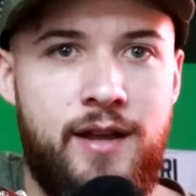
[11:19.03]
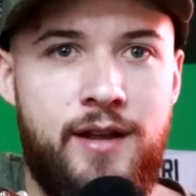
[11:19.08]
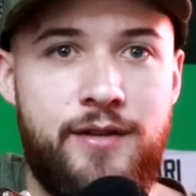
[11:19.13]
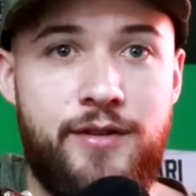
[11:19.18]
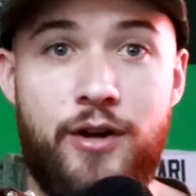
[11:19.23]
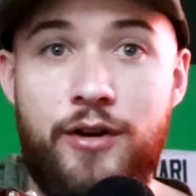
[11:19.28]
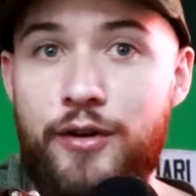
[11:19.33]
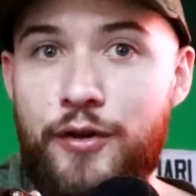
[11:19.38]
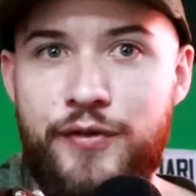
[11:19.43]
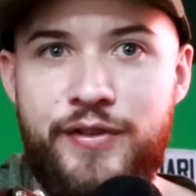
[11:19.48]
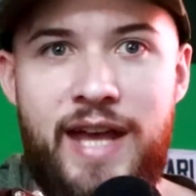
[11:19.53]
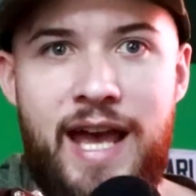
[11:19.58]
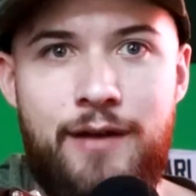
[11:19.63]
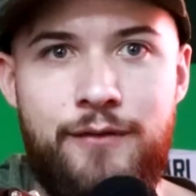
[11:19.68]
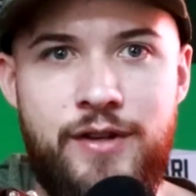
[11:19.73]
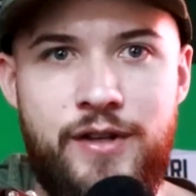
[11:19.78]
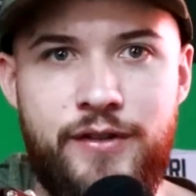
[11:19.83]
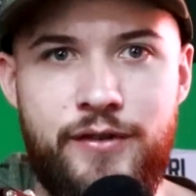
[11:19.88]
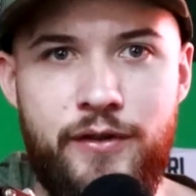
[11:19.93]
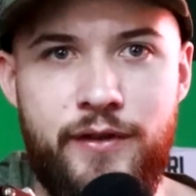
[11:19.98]
Darnell
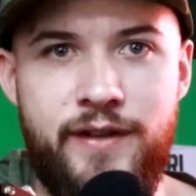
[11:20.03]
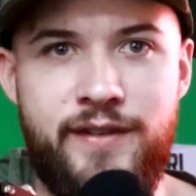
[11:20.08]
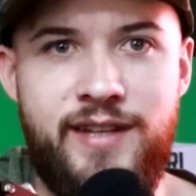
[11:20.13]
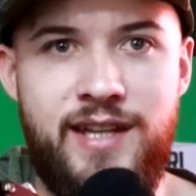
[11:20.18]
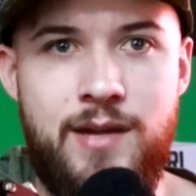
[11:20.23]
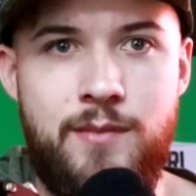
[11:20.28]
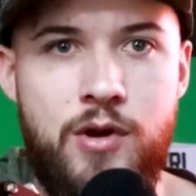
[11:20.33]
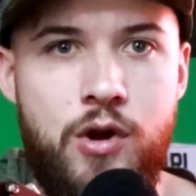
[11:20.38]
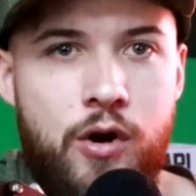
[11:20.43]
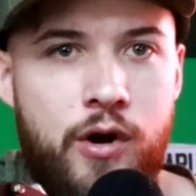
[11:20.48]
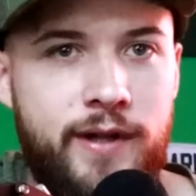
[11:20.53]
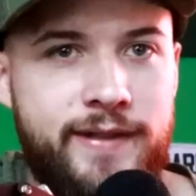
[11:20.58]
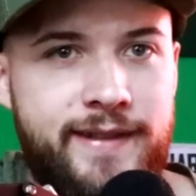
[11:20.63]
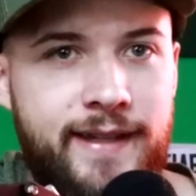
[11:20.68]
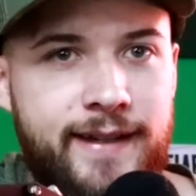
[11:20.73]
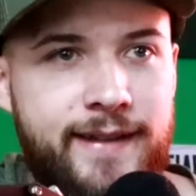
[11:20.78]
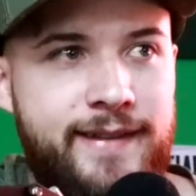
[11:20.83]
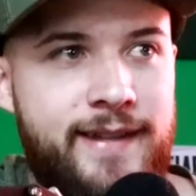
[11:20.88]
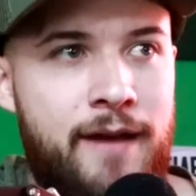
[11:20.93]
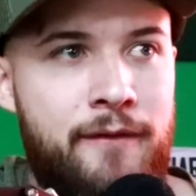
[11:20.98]
Savage is on the team
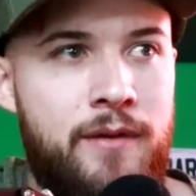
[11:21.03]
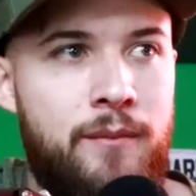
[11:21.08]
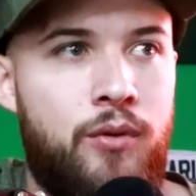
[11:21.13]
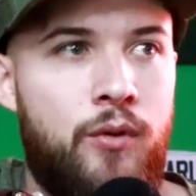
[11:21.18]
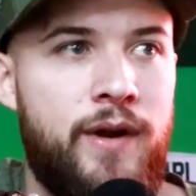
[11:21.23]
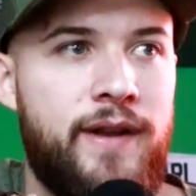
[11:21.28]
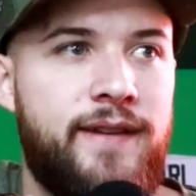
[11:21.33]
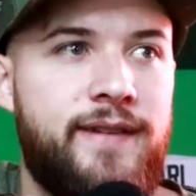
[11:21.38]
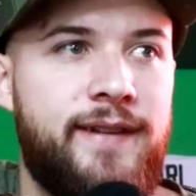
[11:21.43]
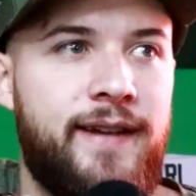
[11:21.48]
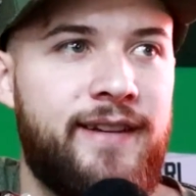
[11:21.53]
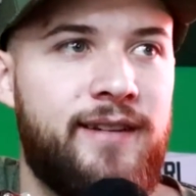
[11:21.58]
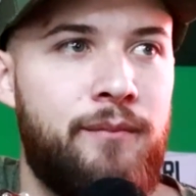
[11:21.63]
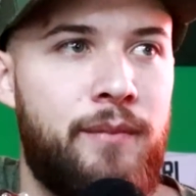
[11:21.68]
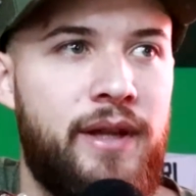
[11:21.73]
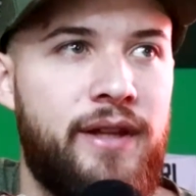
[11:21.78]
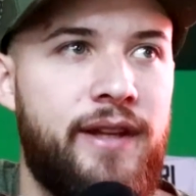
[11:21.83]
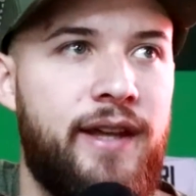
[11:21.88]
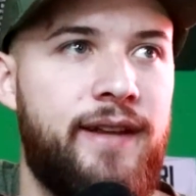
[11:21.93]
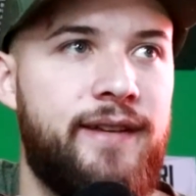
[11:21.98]
costing 7.6
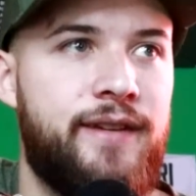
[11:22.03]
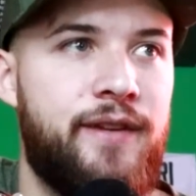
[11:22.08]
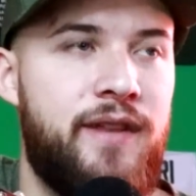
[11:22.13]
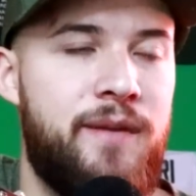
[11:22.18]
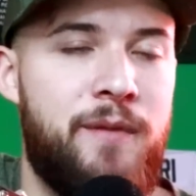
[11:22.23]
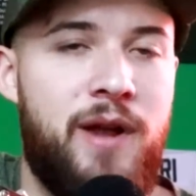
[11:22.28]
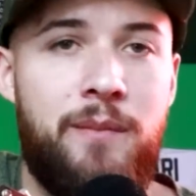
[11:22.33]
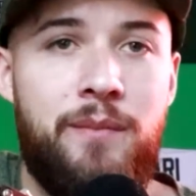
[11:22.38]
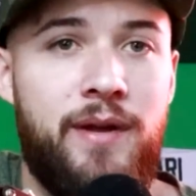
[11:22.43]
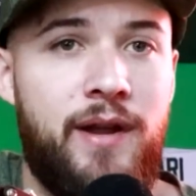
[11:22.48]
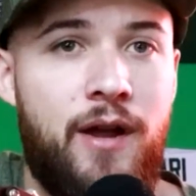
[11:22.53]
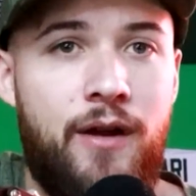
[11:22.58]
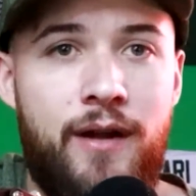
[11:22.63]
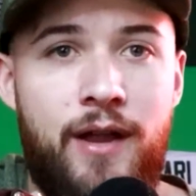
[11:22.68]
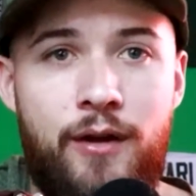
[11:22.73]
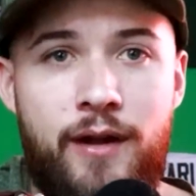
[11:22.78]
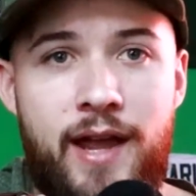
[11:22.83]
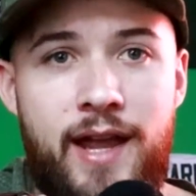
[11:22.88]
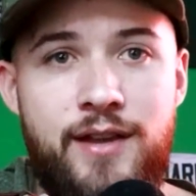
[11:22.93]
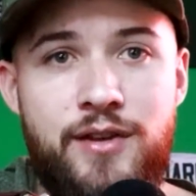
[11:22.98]
million, so they might be going,
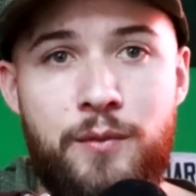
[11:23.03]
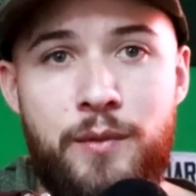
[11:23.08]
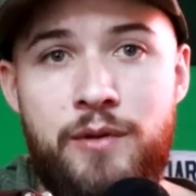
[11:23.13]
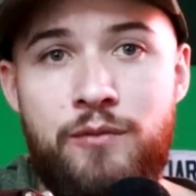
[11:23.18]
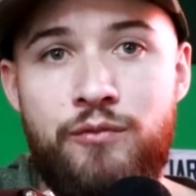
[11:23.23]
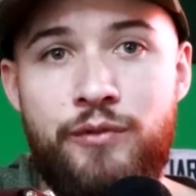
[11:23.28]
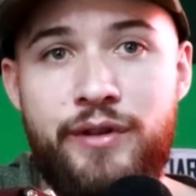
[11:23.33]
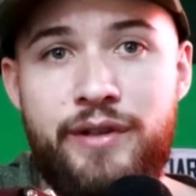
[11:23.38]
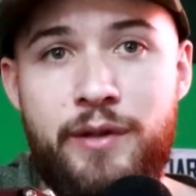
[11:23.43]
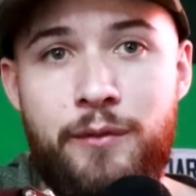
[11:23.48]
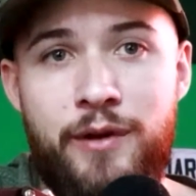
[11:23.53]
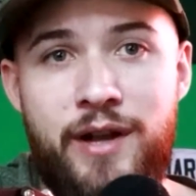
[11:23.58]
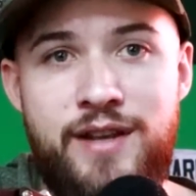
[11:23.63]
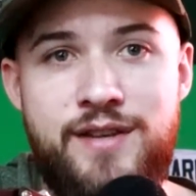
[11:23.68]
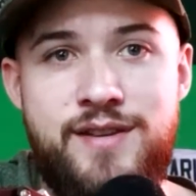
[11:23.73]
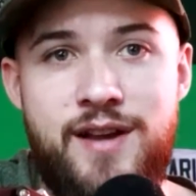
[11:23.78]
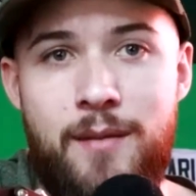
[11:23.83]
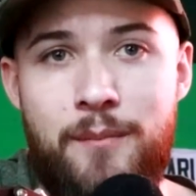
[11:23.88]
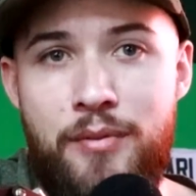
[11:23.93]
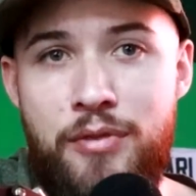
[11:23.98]
okay, do we really want to
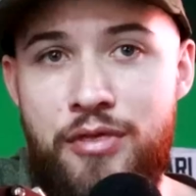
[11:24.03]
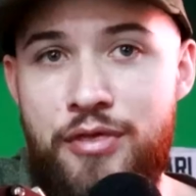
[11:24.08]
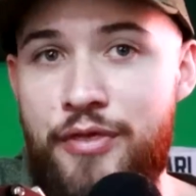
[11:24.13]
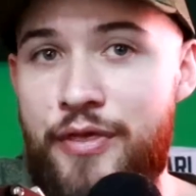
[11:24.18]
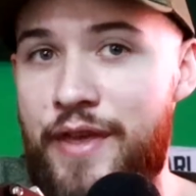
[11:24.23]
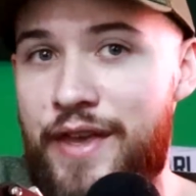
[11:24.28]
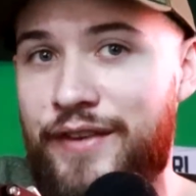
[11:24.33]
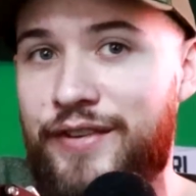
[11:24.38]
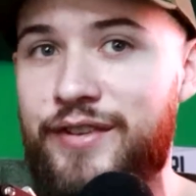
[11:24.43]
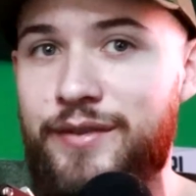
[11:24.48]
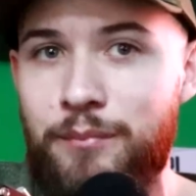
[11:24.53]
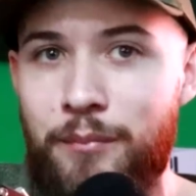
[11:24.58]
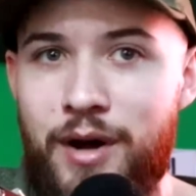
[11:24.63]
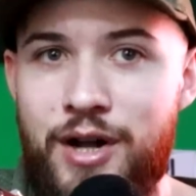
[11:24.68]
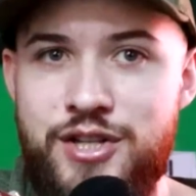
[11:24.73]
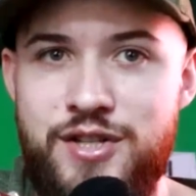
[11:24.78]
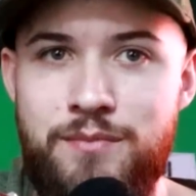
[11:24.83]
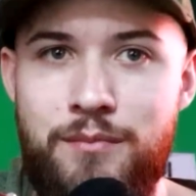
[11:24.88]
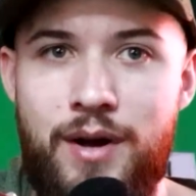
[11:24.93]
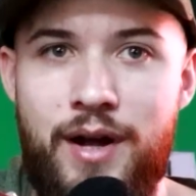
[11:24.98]
dump this
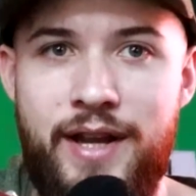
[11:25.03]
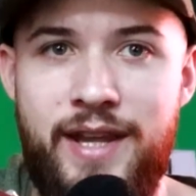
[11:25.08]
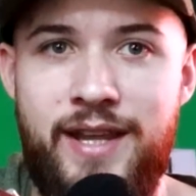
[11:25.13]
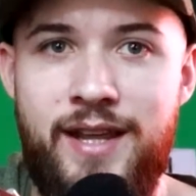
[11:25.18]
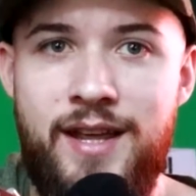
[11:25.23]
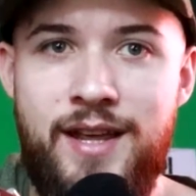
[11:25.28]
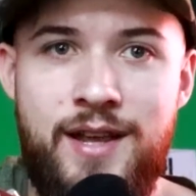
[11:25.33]
much money?